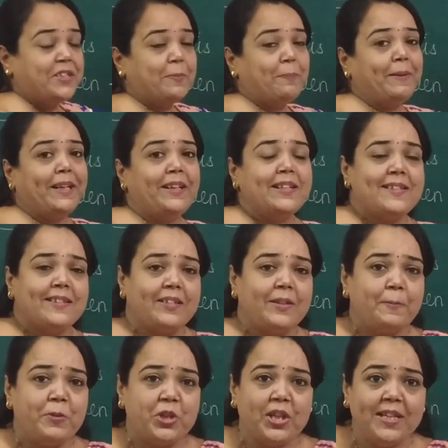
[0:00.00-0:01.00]
a big
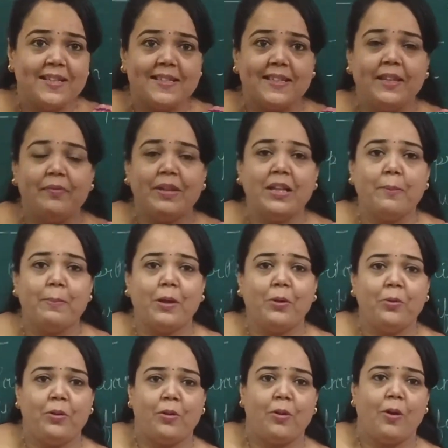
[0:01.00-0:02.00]
description is given
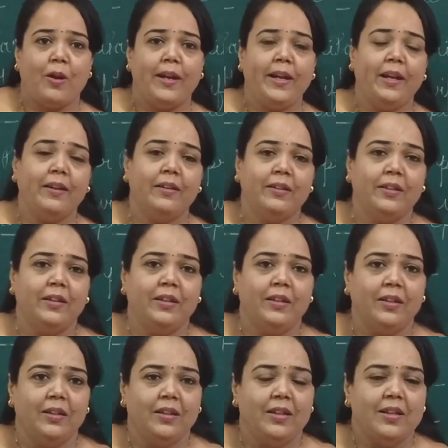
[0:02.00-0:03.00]
about Troy?
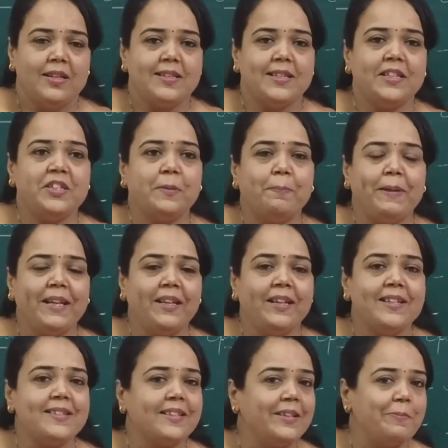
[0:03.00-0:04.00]
Such a big
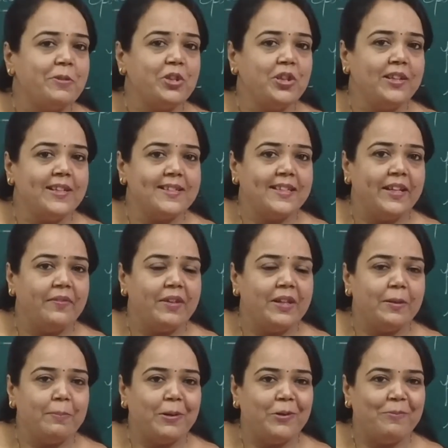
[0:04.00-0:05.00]
description is given
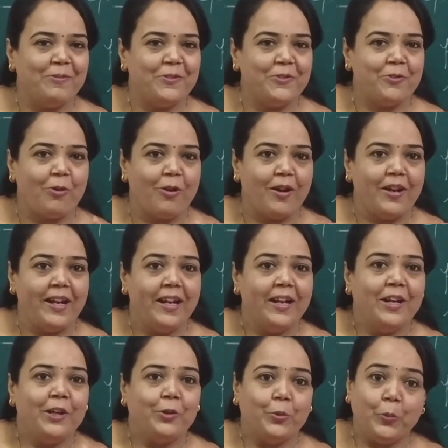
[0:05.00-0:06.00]
about Troy
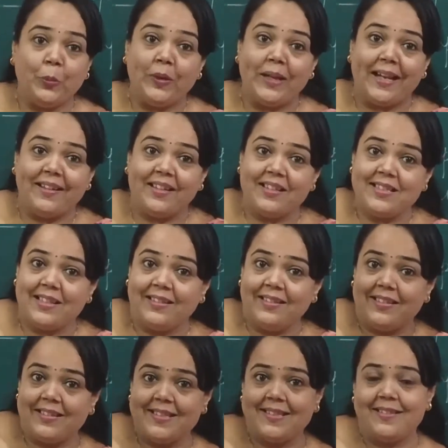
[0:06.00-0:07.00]
to let us
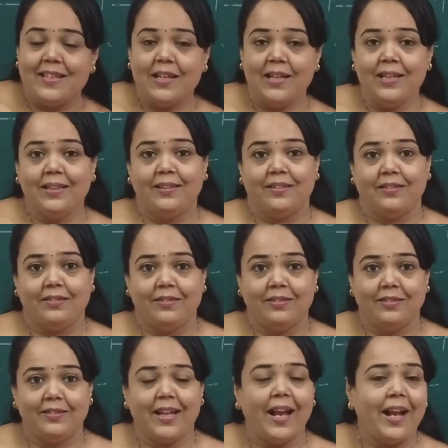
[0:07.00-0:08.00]
understand
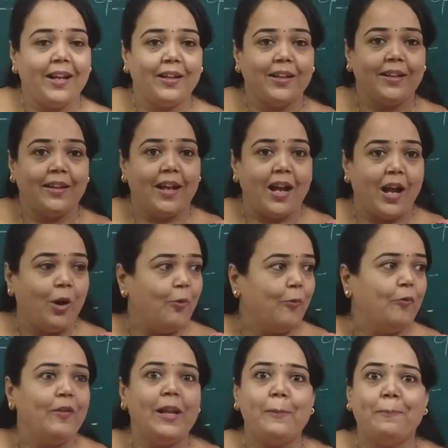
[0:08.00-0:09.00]
that how
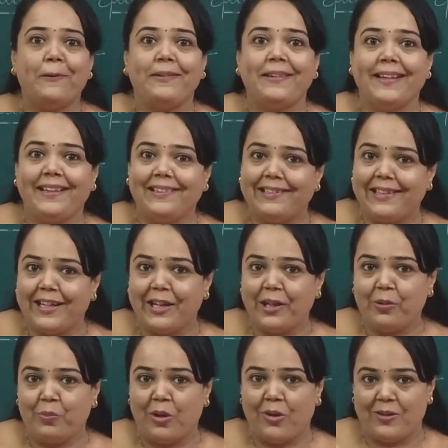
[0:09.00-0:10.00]
well protected it
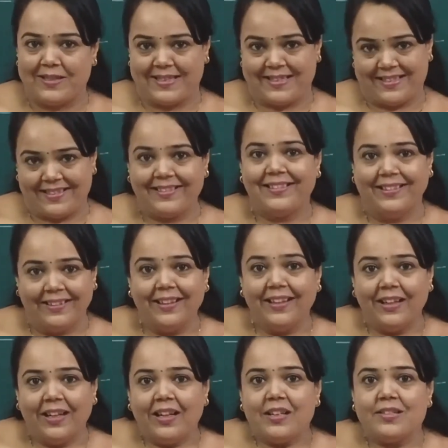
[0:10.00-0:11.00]
was.
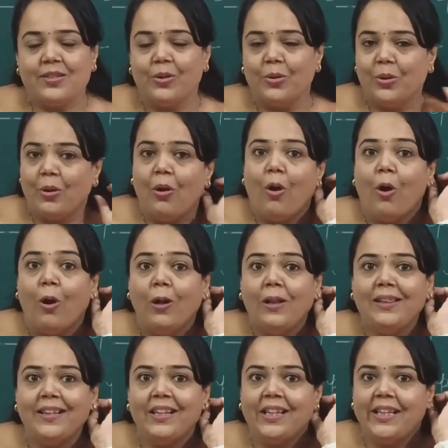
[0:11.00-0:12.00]
So all
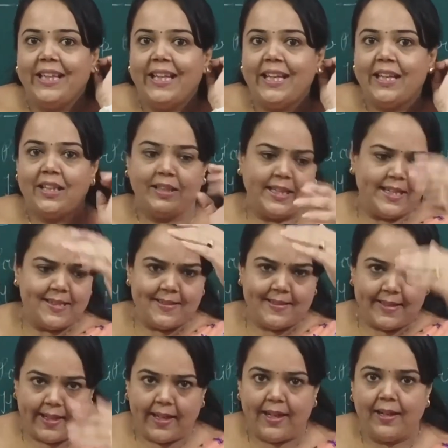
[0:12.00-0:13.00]
the Greeks, they
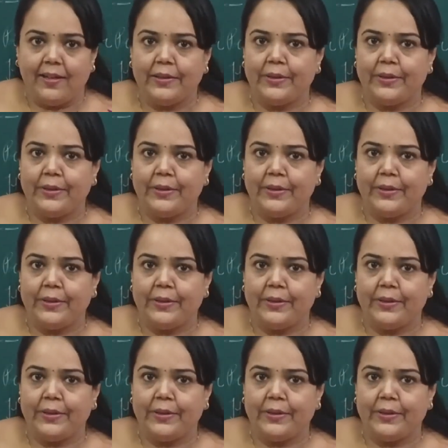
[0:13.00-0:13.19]
sailed